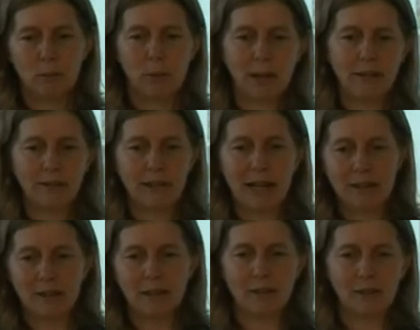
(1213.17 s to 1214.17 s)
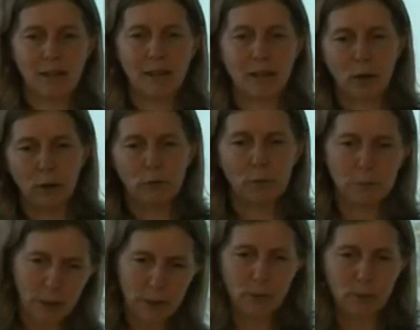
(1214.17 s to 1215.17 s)
planes landing and taking off on
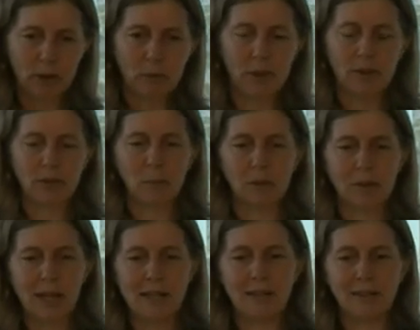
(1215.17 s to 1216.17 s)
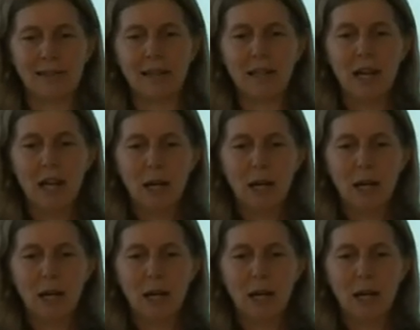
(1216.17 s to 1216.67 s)
both runways simultaneously,